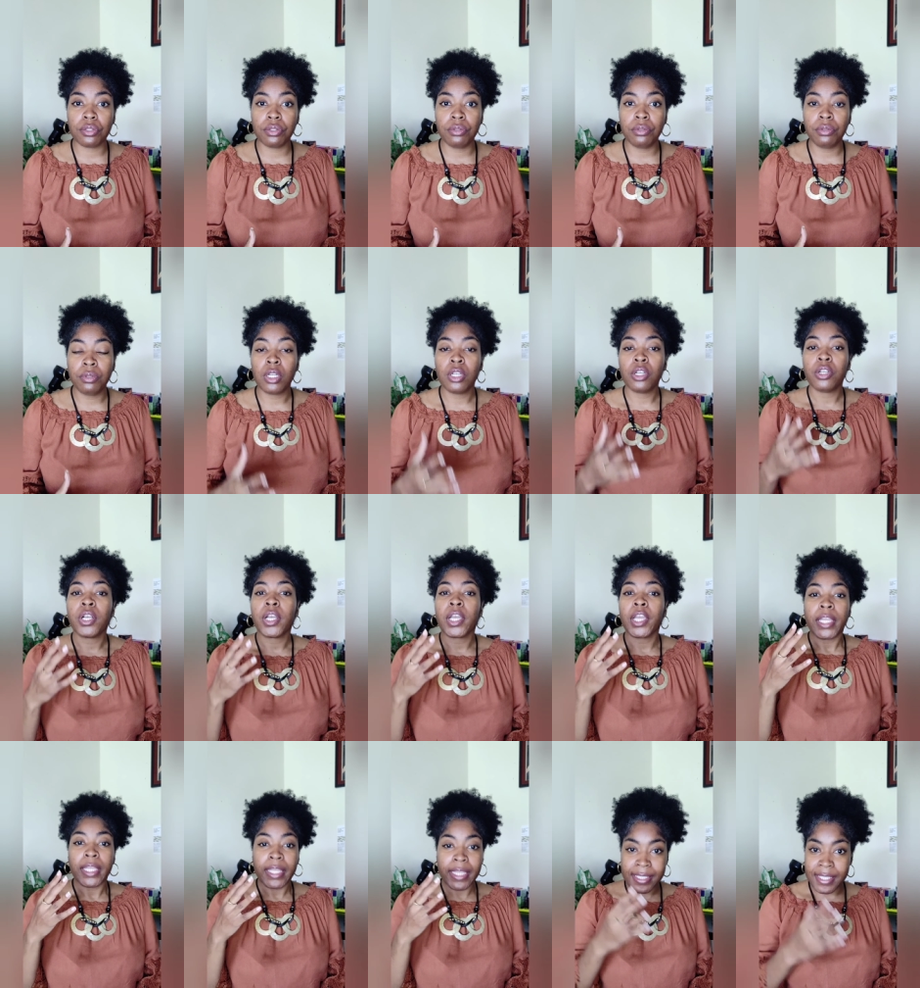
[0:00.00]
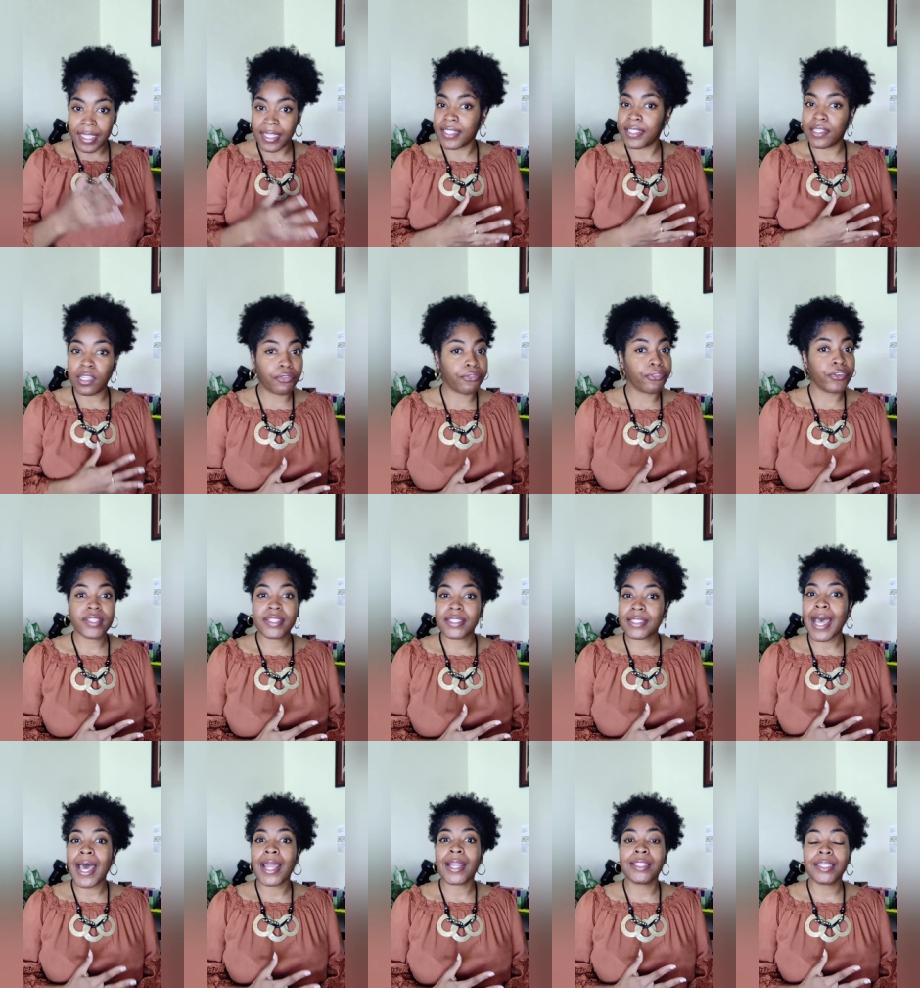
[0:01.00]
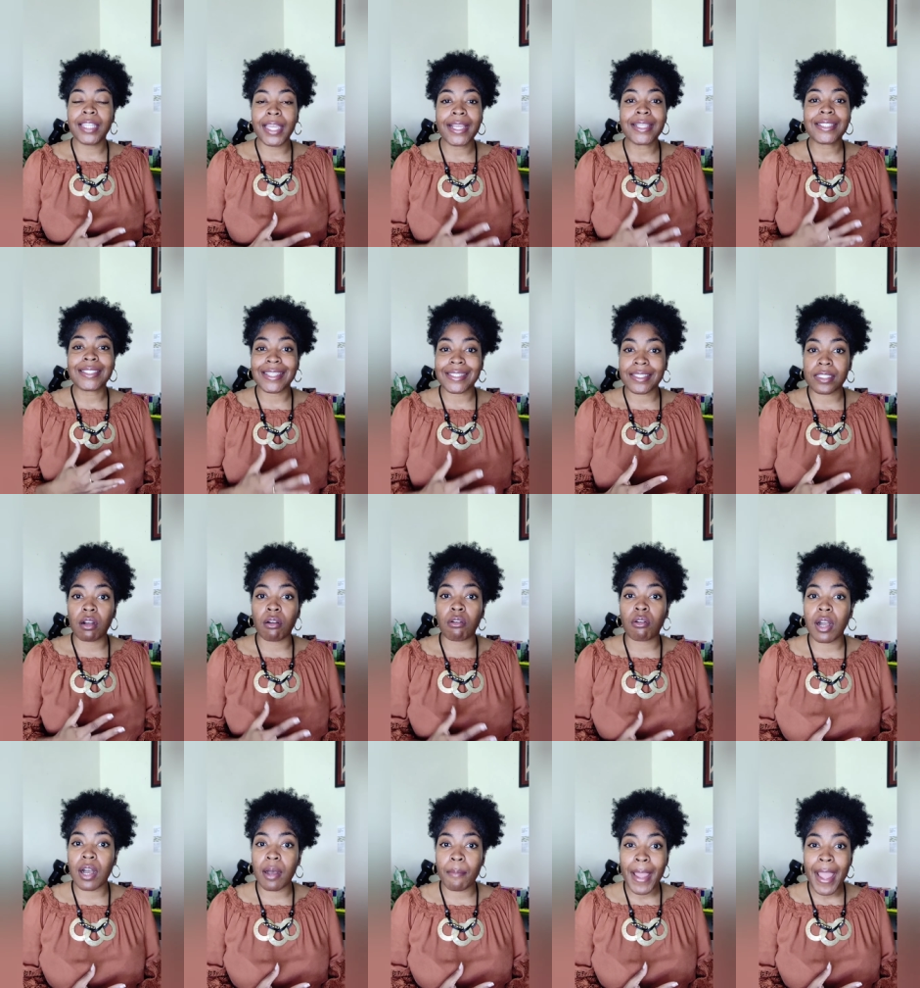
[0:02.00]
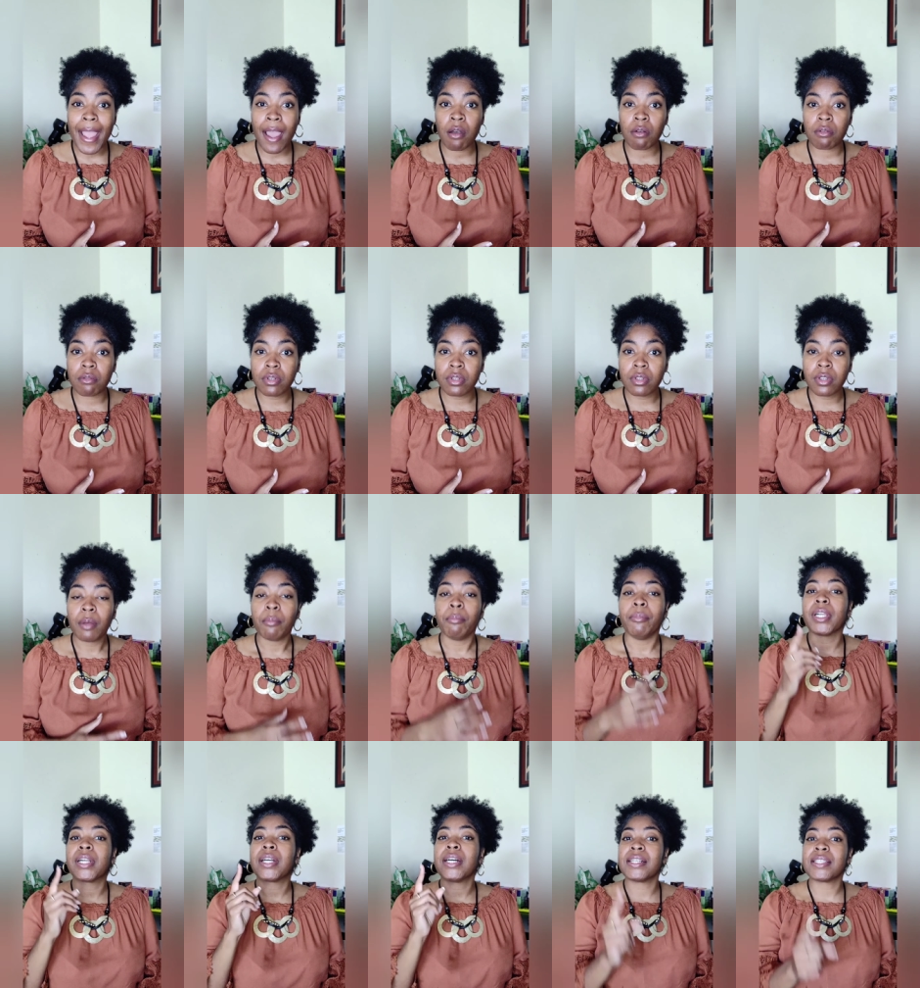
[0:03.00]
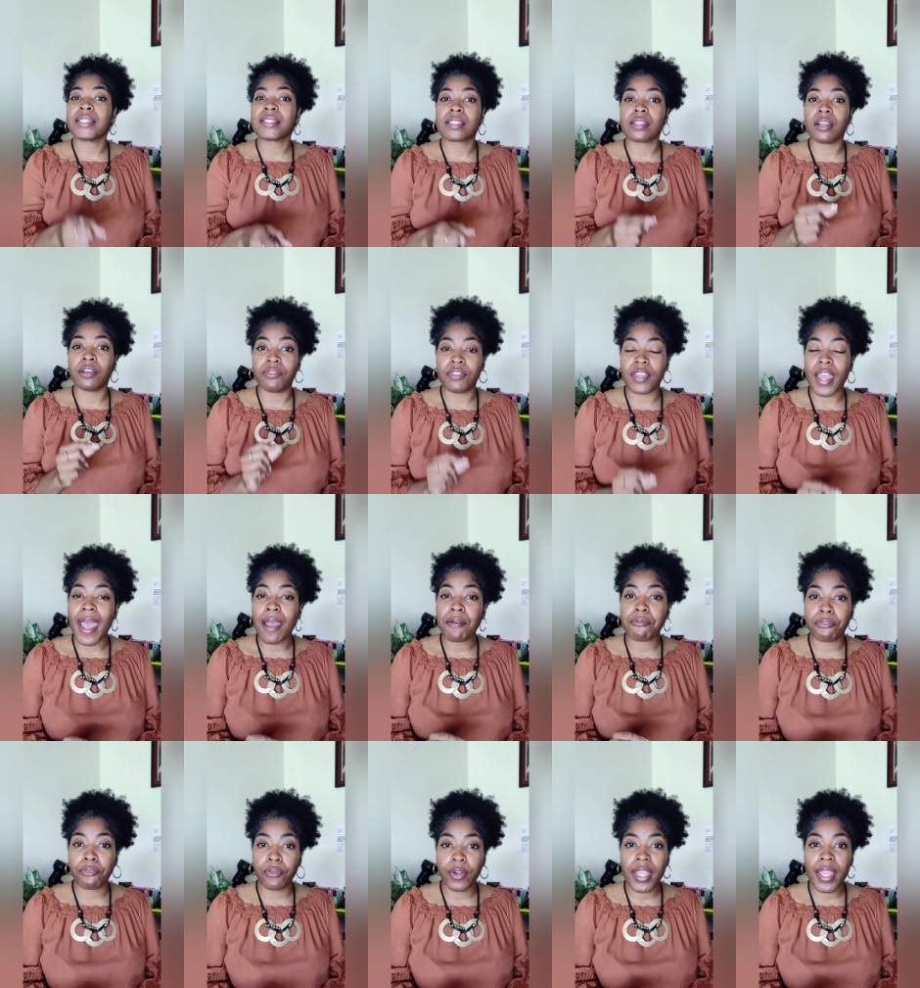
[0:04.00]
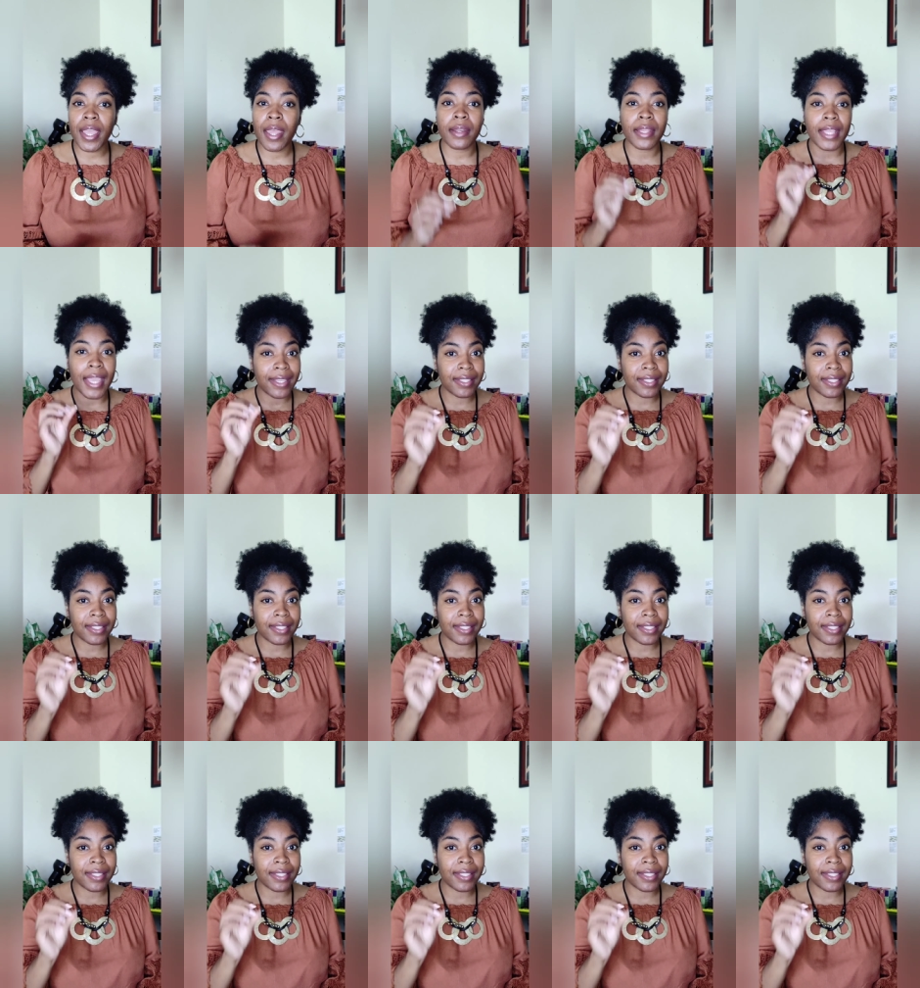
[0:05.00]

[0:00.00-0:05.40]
to, it's a different side of Lex that's going to come out because of that friend.